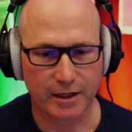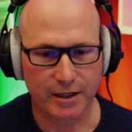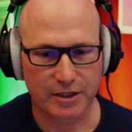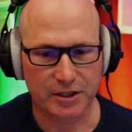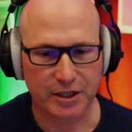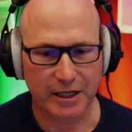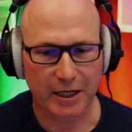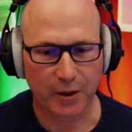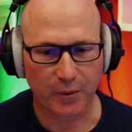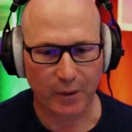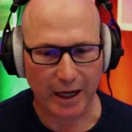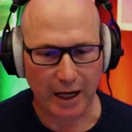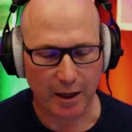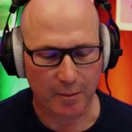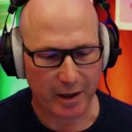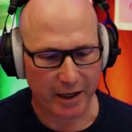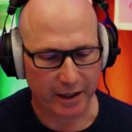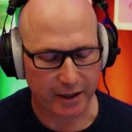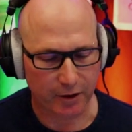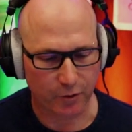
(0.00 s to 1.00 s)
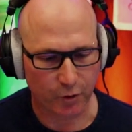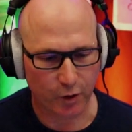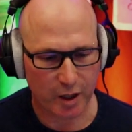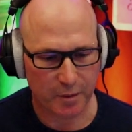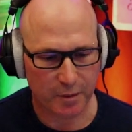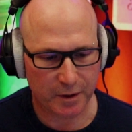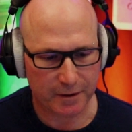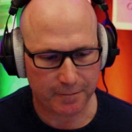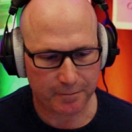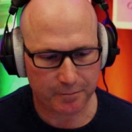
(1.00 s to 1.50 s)
So here we are back in
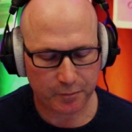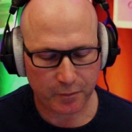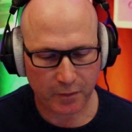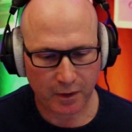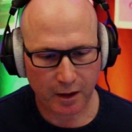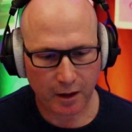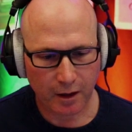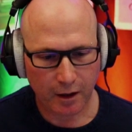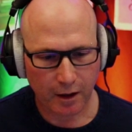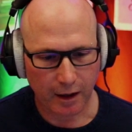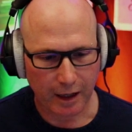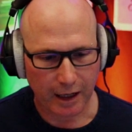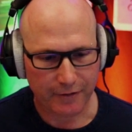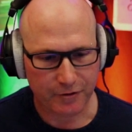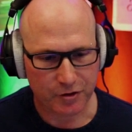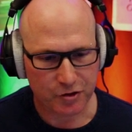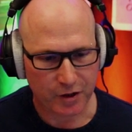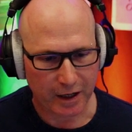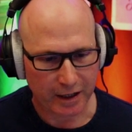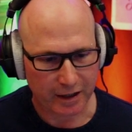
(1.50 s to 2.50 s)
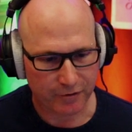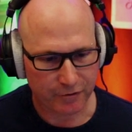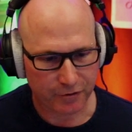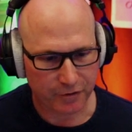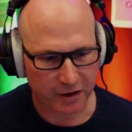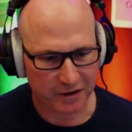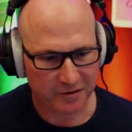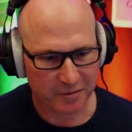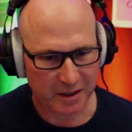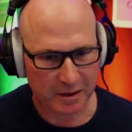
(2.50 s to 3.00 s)
Reaper. I have a track in
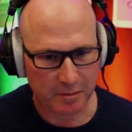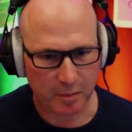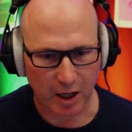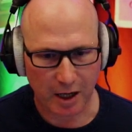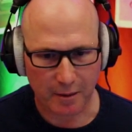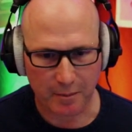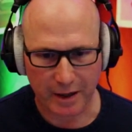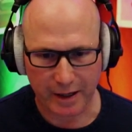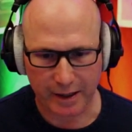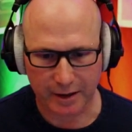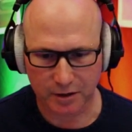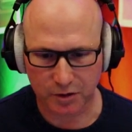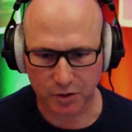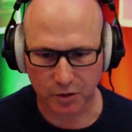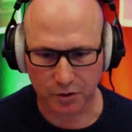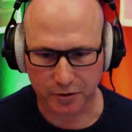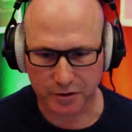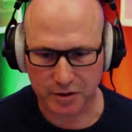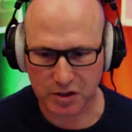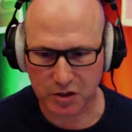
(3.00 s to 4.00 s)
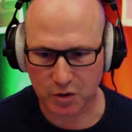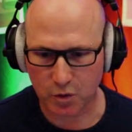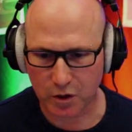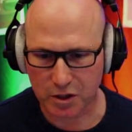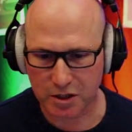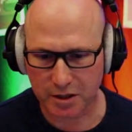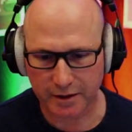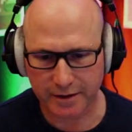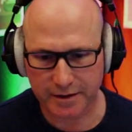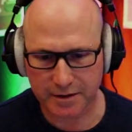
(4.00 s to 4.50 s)
front of me by a band called
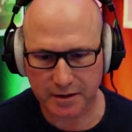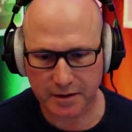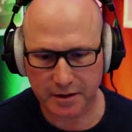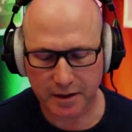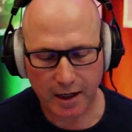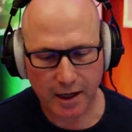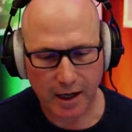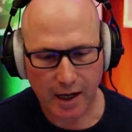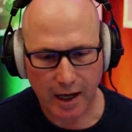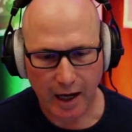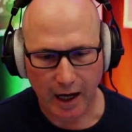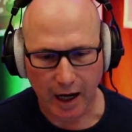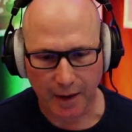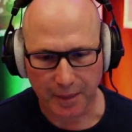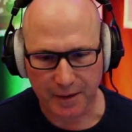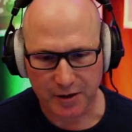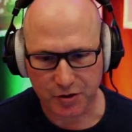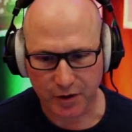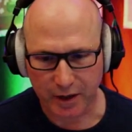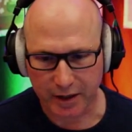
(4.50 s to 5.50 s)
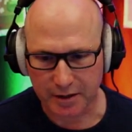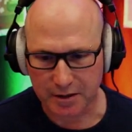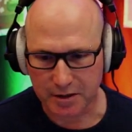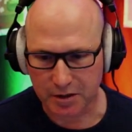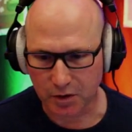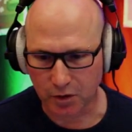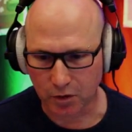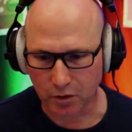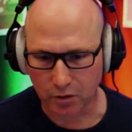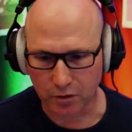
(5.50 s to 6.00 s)
Squashed Lizard, and the track is
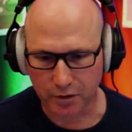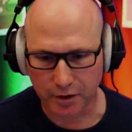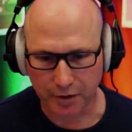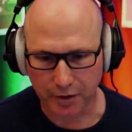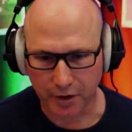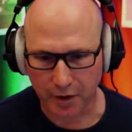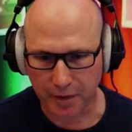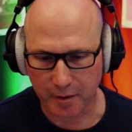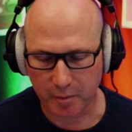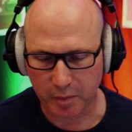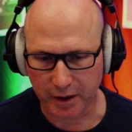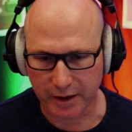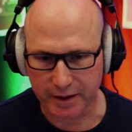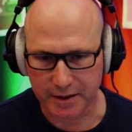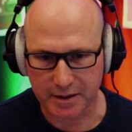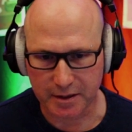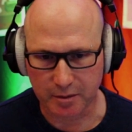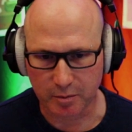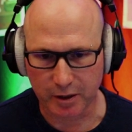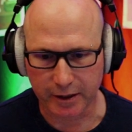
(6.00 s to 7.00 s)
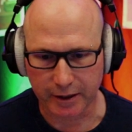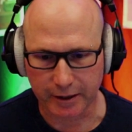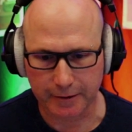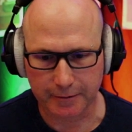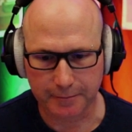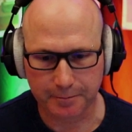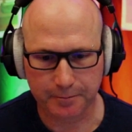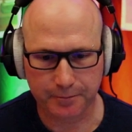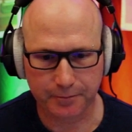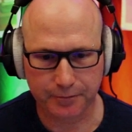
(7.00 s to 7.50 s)
called Not the Place to
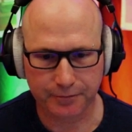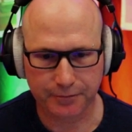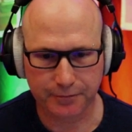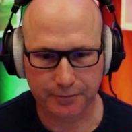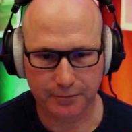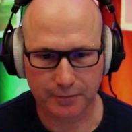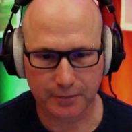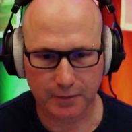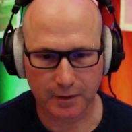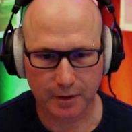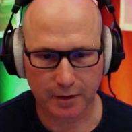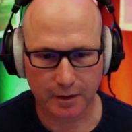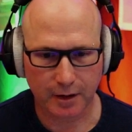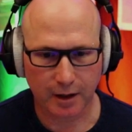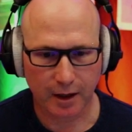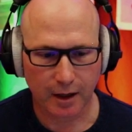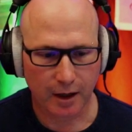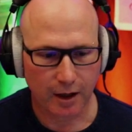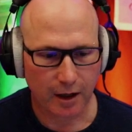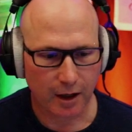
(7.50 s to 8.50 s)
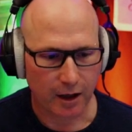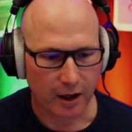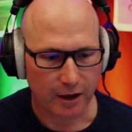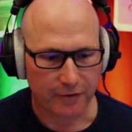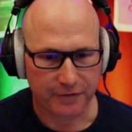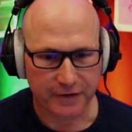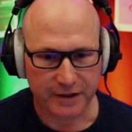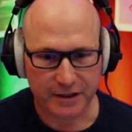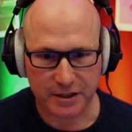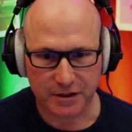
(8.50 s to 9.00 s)
Be. I
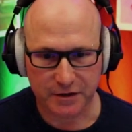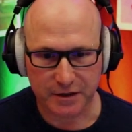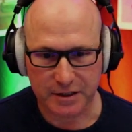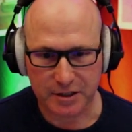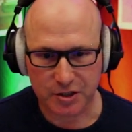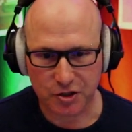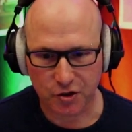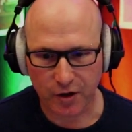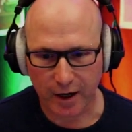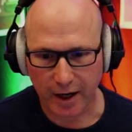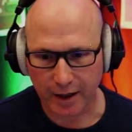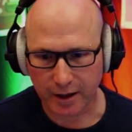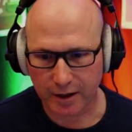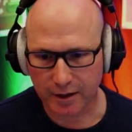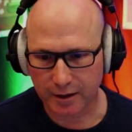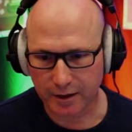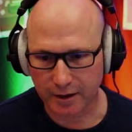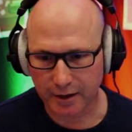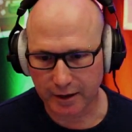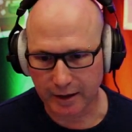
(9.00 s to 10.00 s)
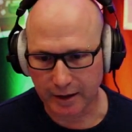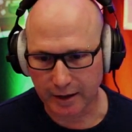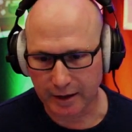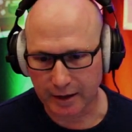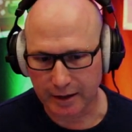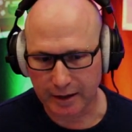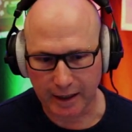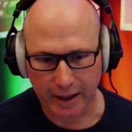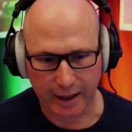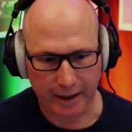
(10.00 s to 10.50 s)
featured this track
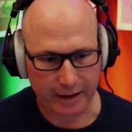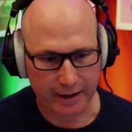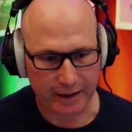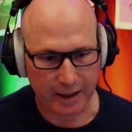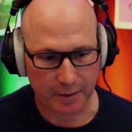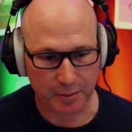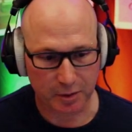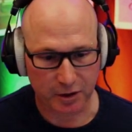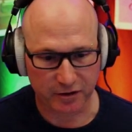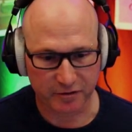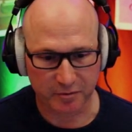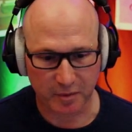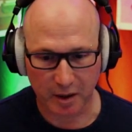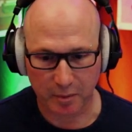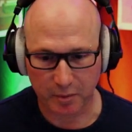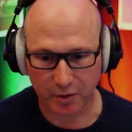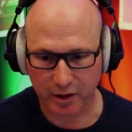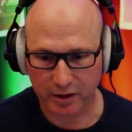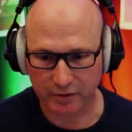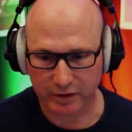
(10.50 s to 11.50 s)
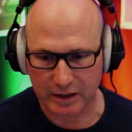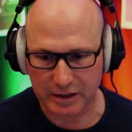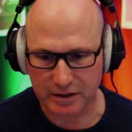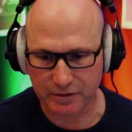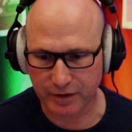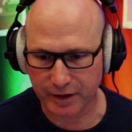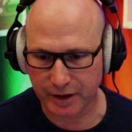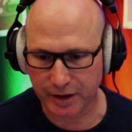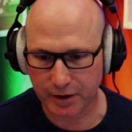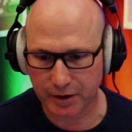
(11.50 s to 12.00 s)
in a couple of my previous
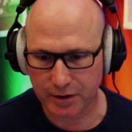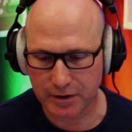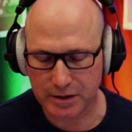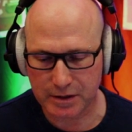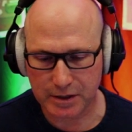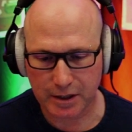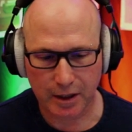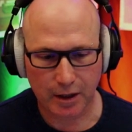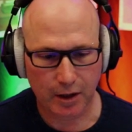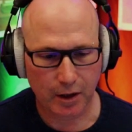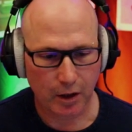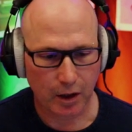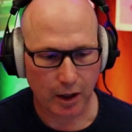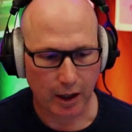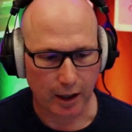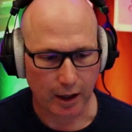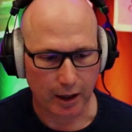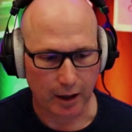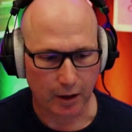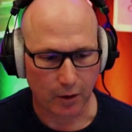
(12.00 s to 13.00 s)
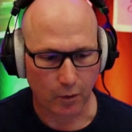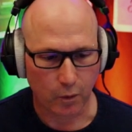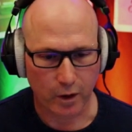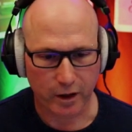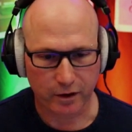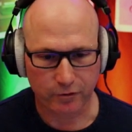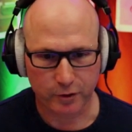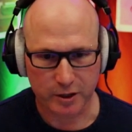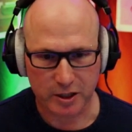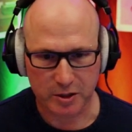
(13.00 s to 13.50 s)
videos,
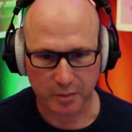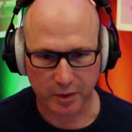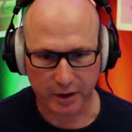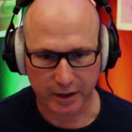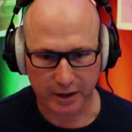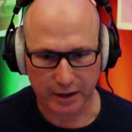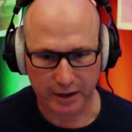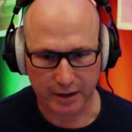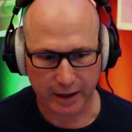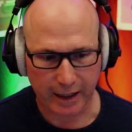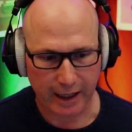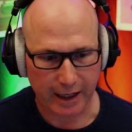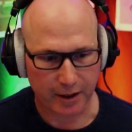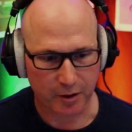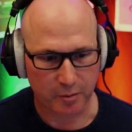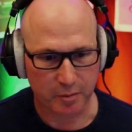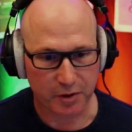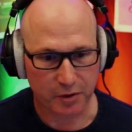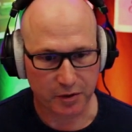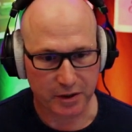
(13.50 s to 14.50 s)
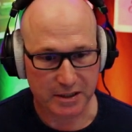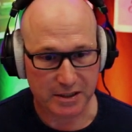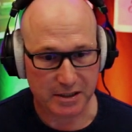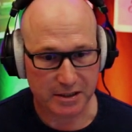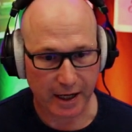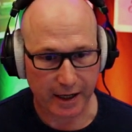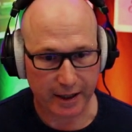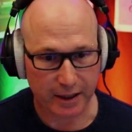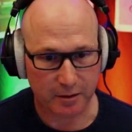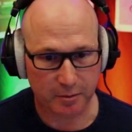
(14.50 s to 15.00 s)
one of which being how to build a
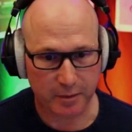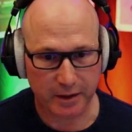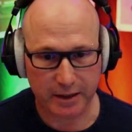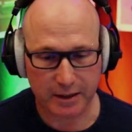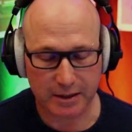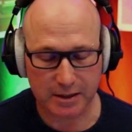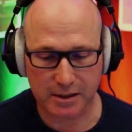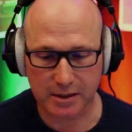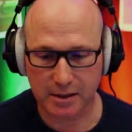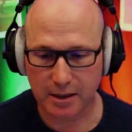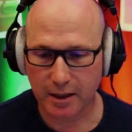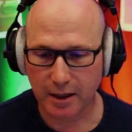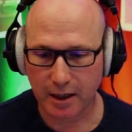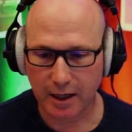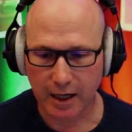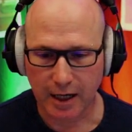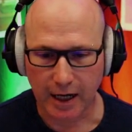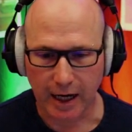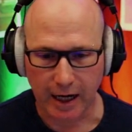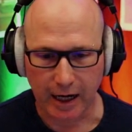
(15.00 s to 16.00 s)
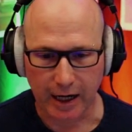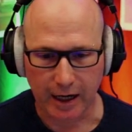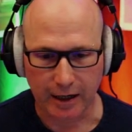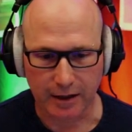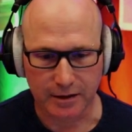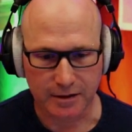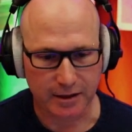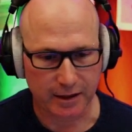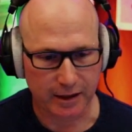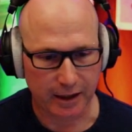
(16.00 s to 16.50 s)
static mix,
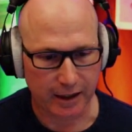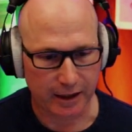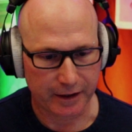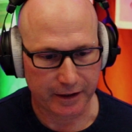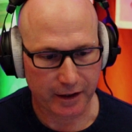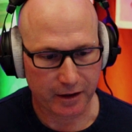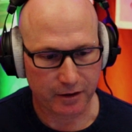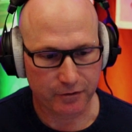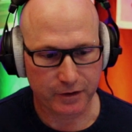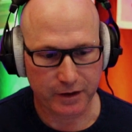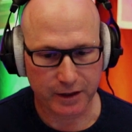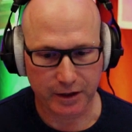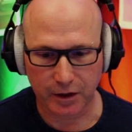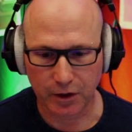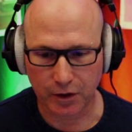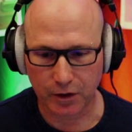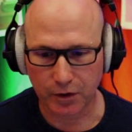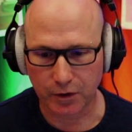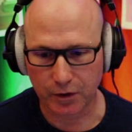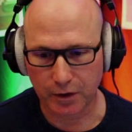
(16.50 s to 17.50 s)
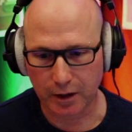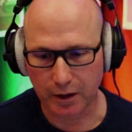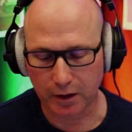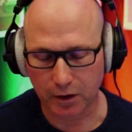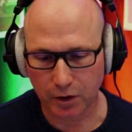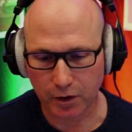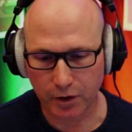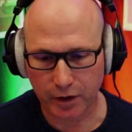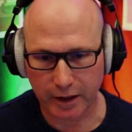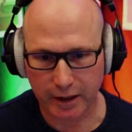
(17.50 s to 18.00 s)
and another video
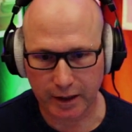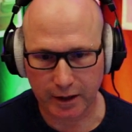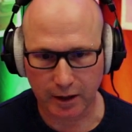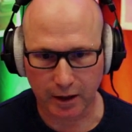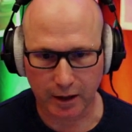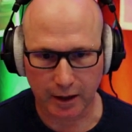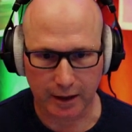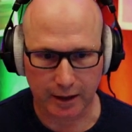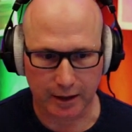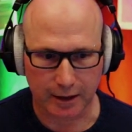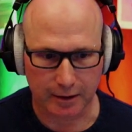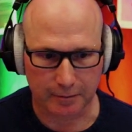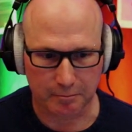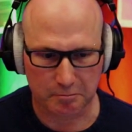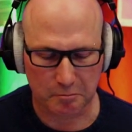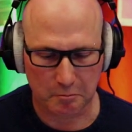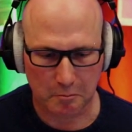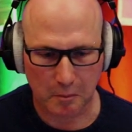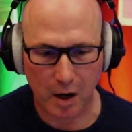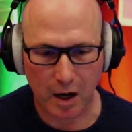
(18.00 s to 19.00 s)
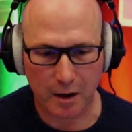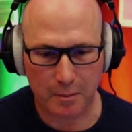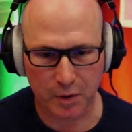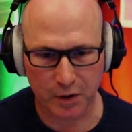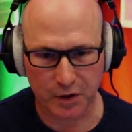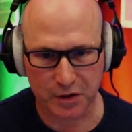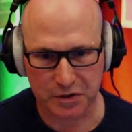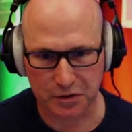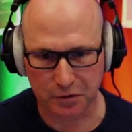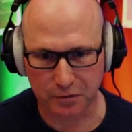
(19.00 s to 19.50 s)
learning my
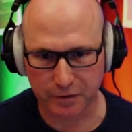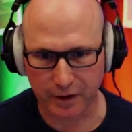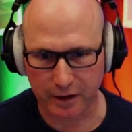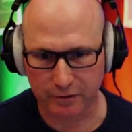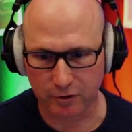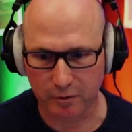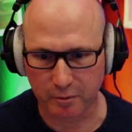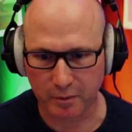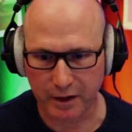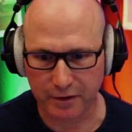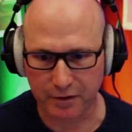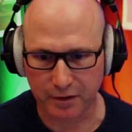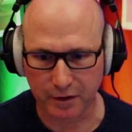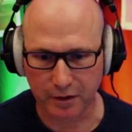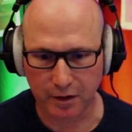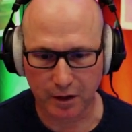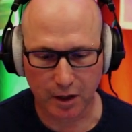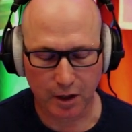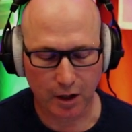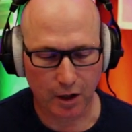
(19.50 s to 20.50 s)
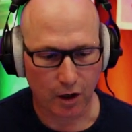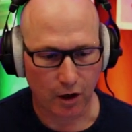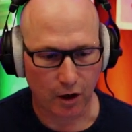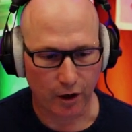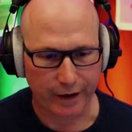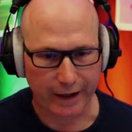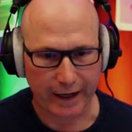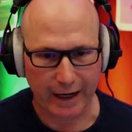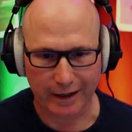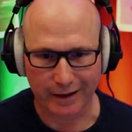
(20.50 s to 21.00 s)
personal favorite method
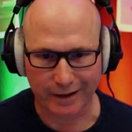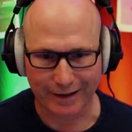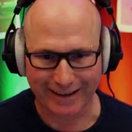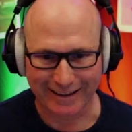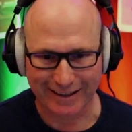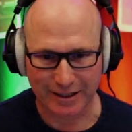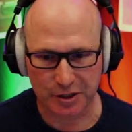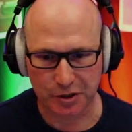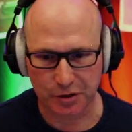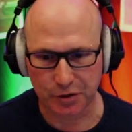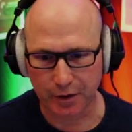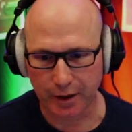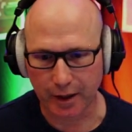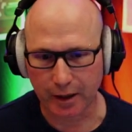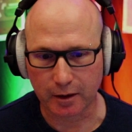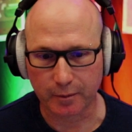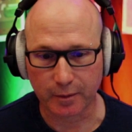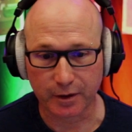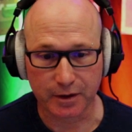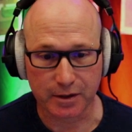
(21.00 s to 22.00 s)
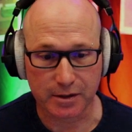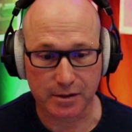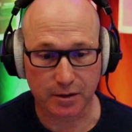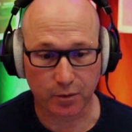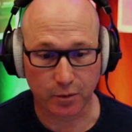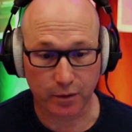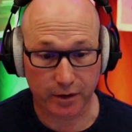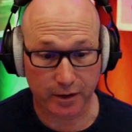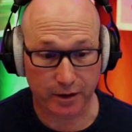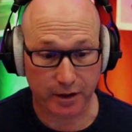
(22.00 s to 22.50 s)
on how to EQ
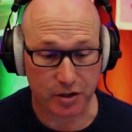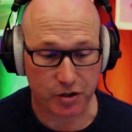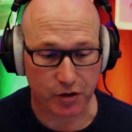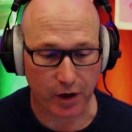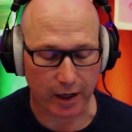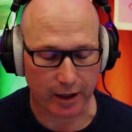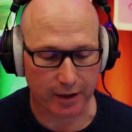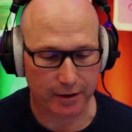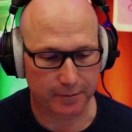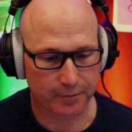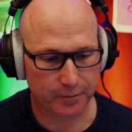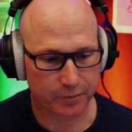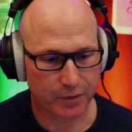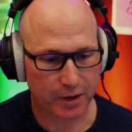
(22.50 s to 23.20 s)
elements within a track.